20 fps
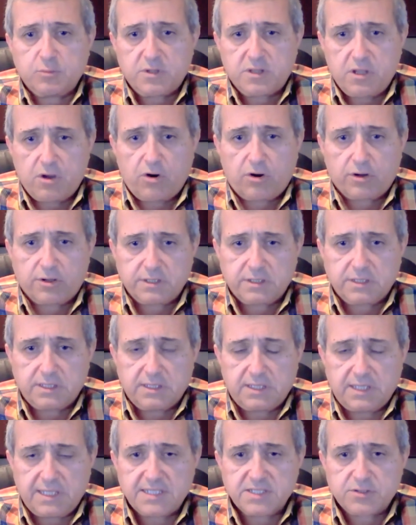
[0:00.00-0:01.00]
with the Auryon
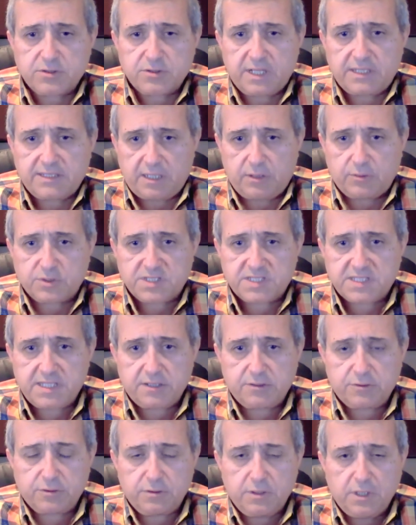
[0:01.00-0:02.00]
laser at our
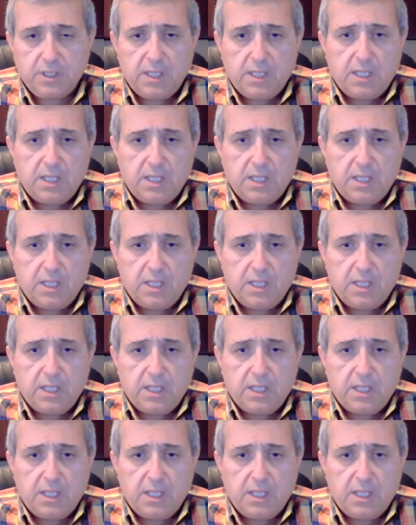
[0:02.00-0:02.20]
center.